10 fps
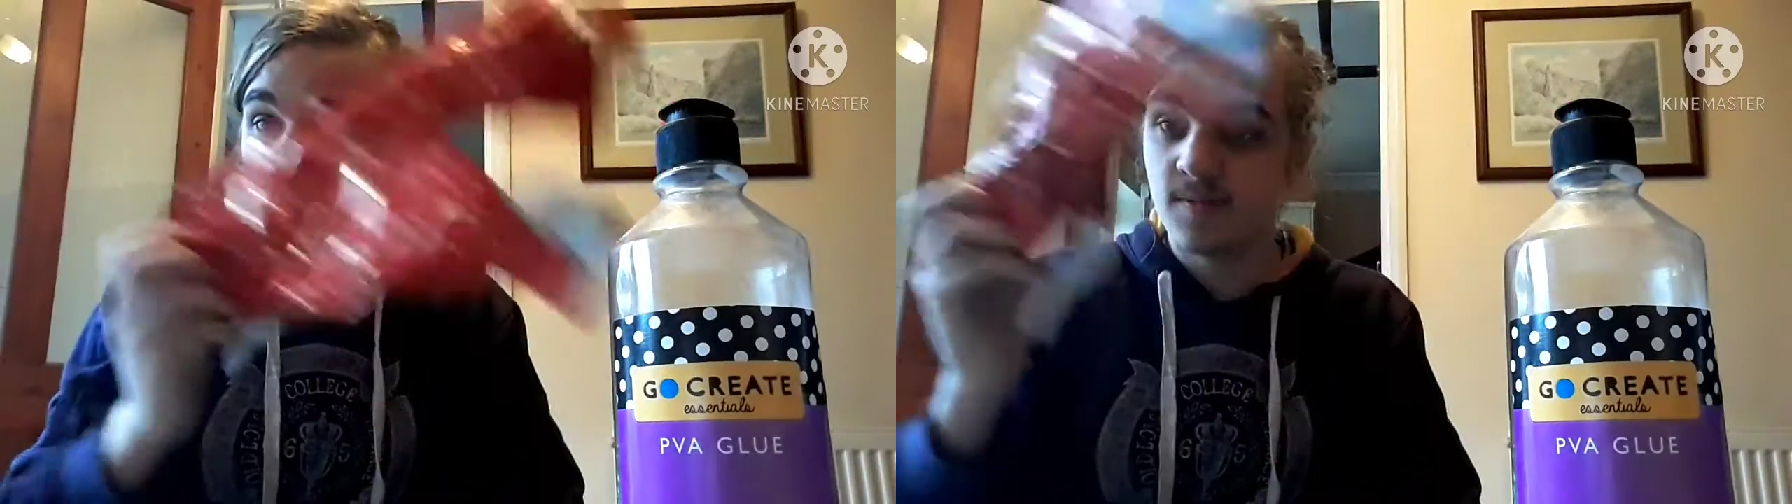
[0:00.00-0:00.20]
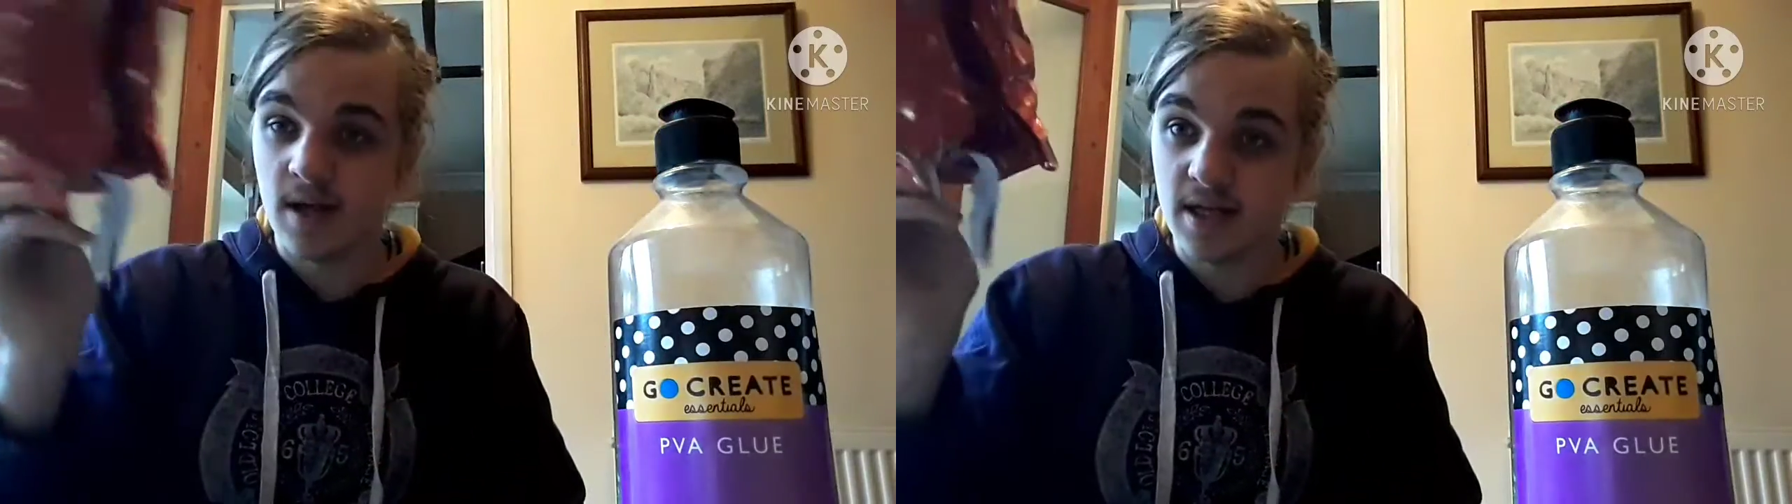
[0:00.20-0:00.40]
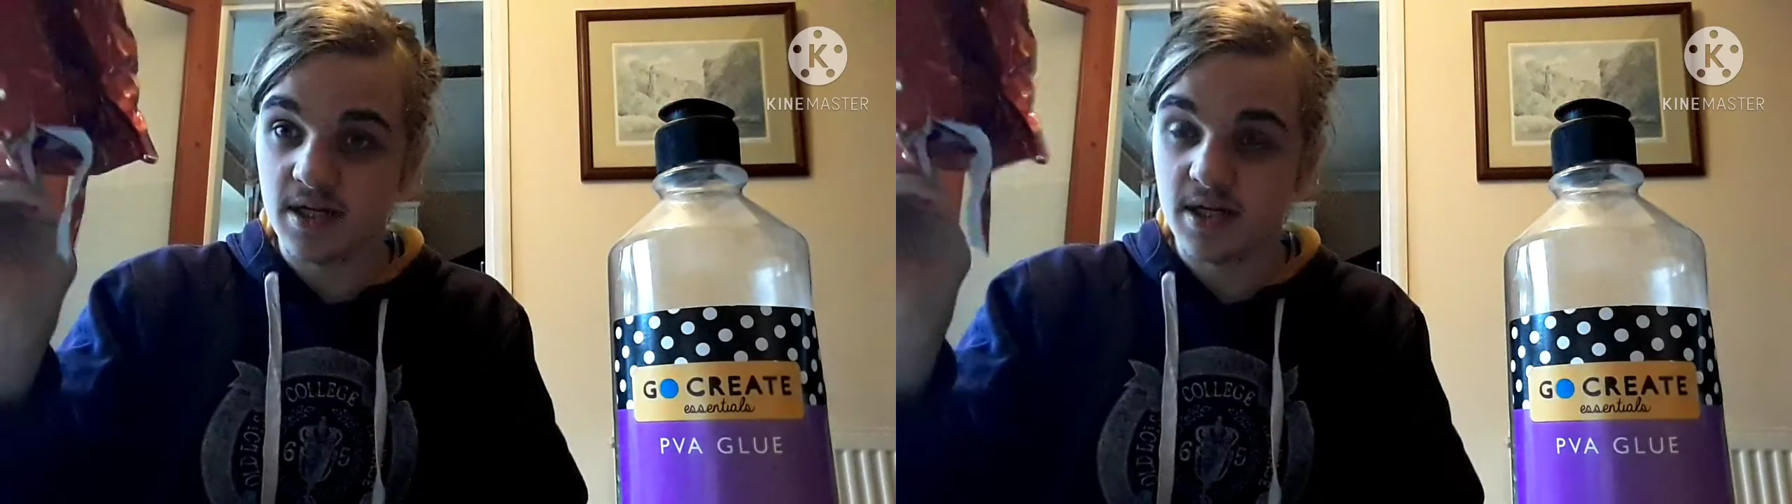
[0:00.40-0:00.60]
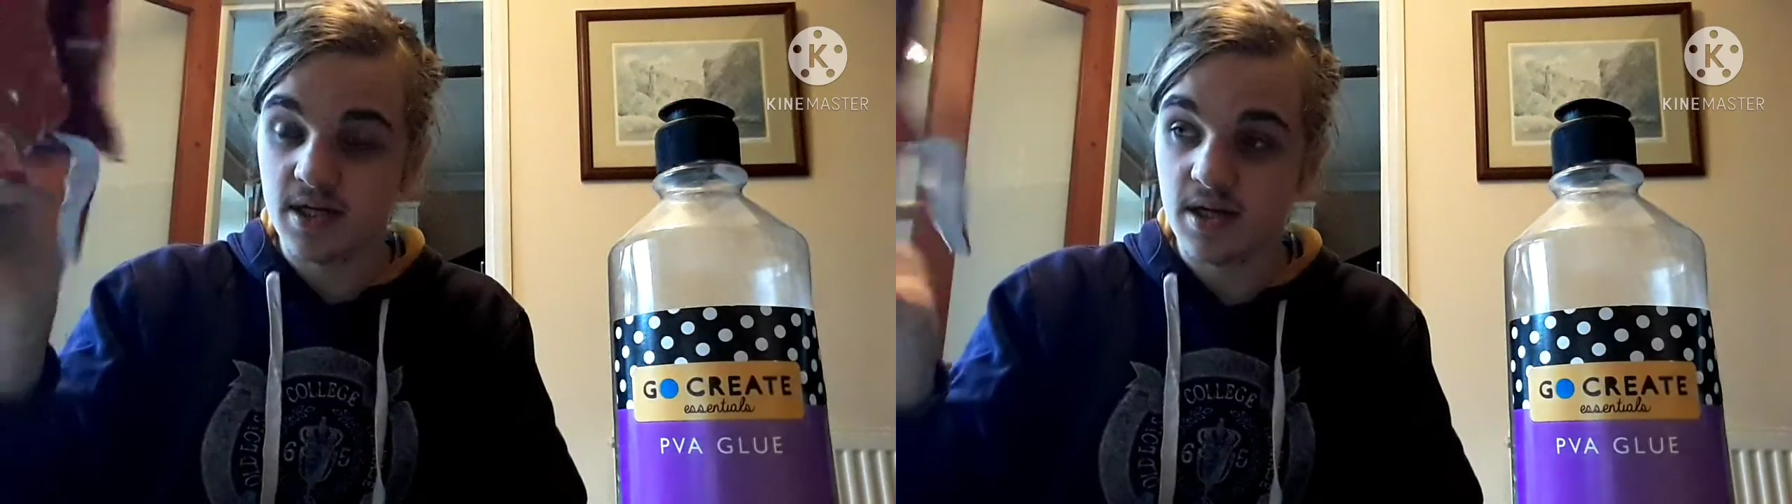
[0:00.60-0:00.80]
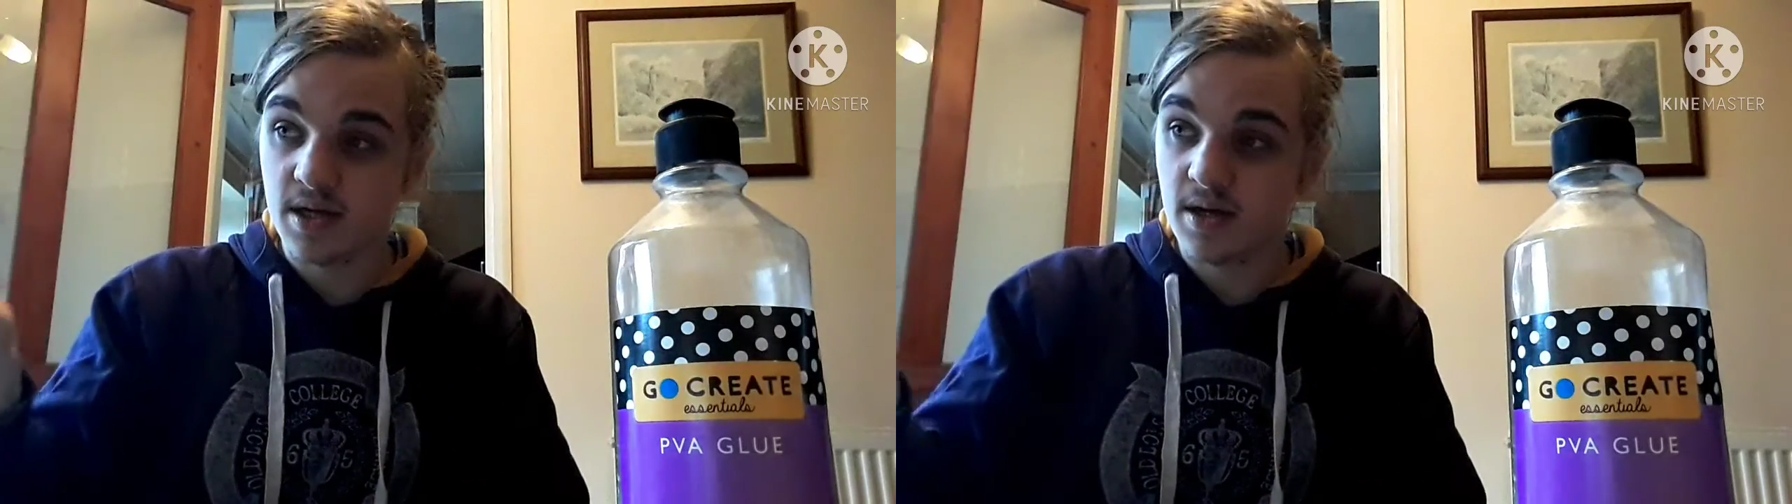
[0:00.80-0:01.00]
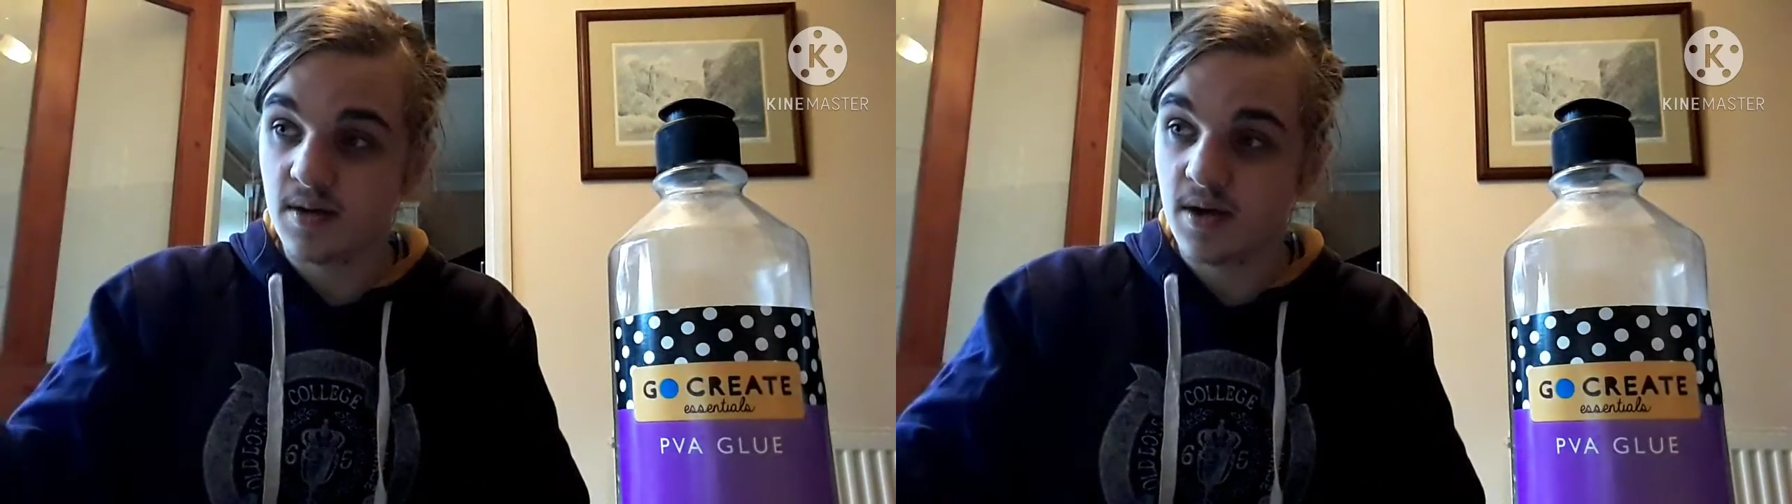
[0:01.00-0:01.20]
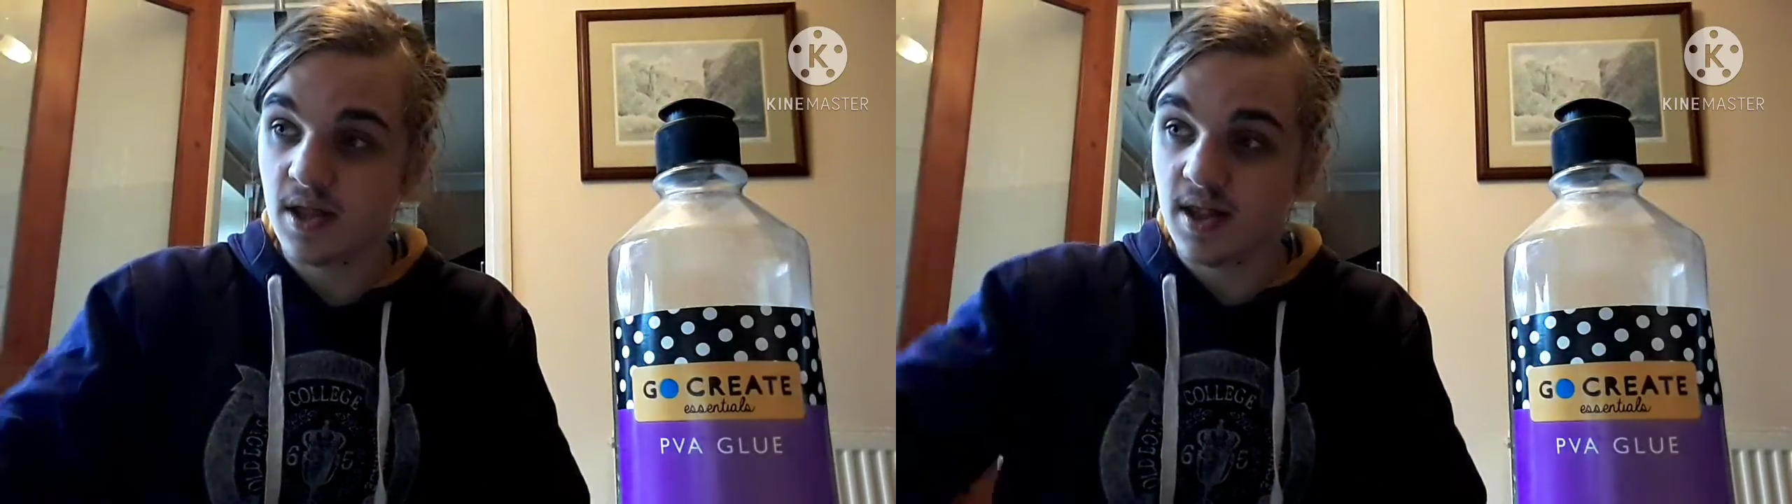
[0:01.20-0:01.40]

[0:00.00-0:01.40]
which is